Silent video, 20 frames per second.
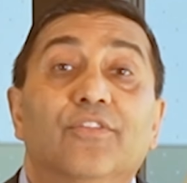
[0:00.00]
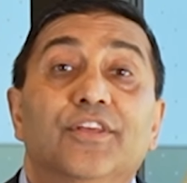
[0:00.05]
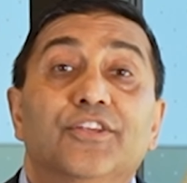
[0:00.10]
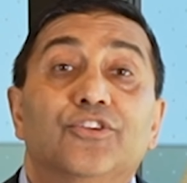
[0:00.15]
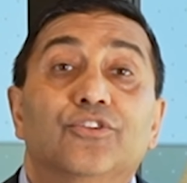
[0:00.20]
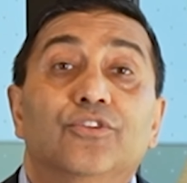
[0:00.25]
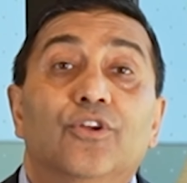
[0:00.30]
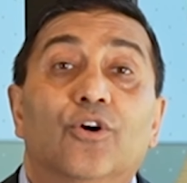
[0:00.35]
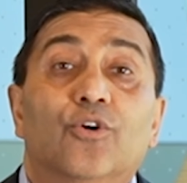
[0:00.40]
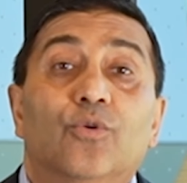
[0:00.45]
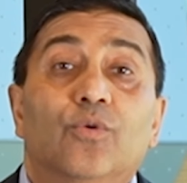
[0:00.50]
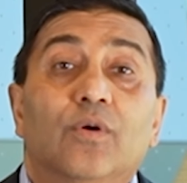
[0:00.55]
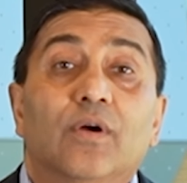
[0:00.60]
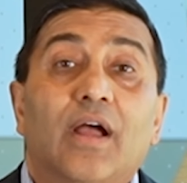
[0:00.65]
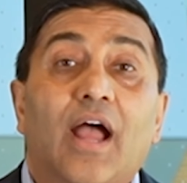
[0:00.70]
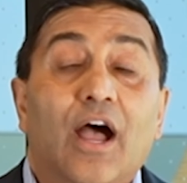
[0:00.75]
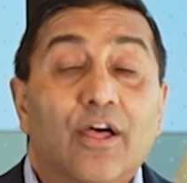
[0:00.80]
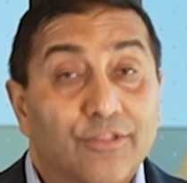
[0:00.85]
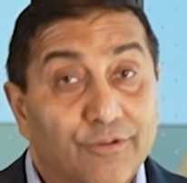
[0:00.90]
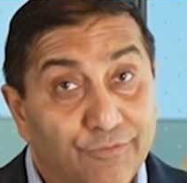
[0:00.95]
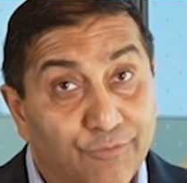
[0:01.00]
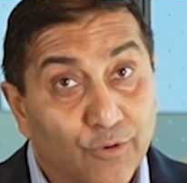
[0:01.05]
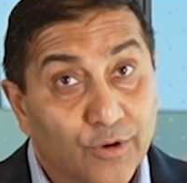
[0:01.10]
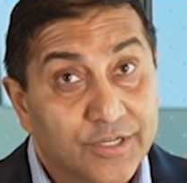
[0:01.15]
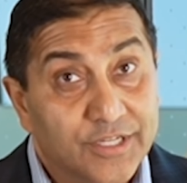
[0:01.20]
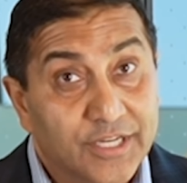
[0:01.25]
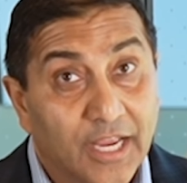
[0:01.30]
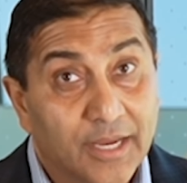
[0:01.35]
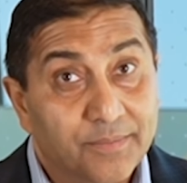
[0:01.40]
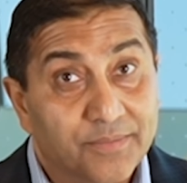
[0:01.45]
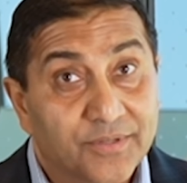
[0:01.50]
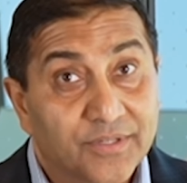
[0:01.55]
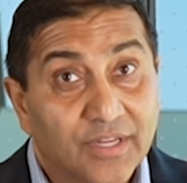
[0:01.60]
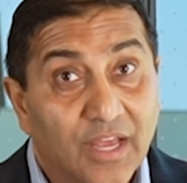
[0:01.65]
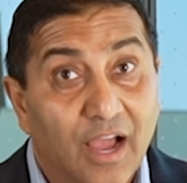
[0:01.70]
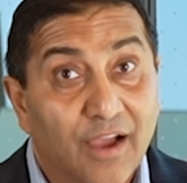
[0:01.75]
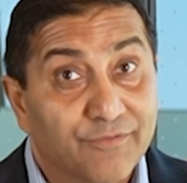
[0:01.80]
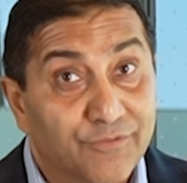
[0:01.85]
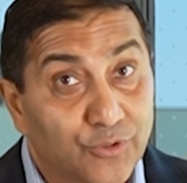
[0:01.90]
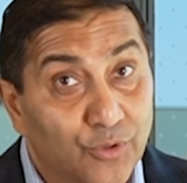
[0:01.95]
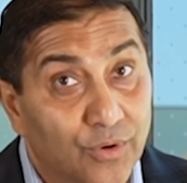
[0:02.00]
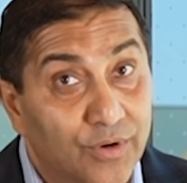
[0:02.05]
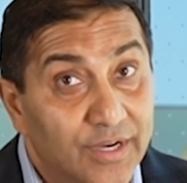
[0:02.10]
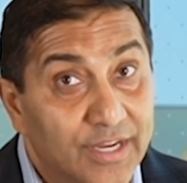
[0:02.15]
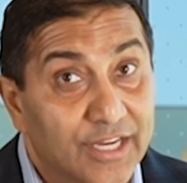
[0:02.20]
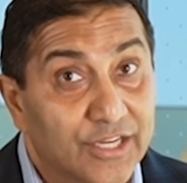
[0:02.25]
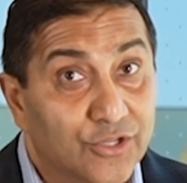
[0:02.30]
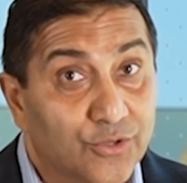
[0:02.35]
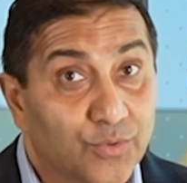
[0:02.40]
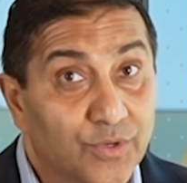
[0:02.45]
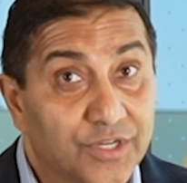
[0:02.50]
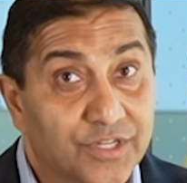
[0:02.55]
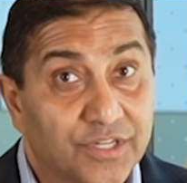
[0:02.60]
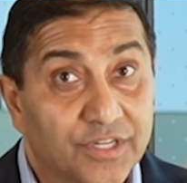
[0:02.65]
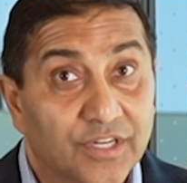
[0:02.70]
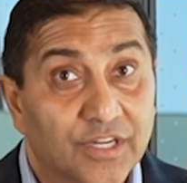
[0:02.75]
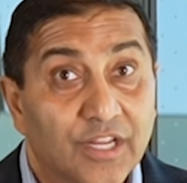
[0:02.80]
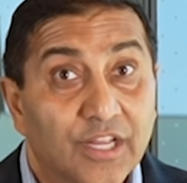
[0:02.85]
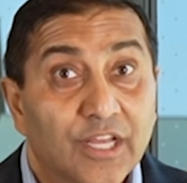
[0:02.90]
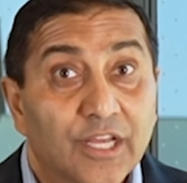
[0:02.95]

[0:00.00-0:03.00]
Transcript: that you know how the 4 types of your intuition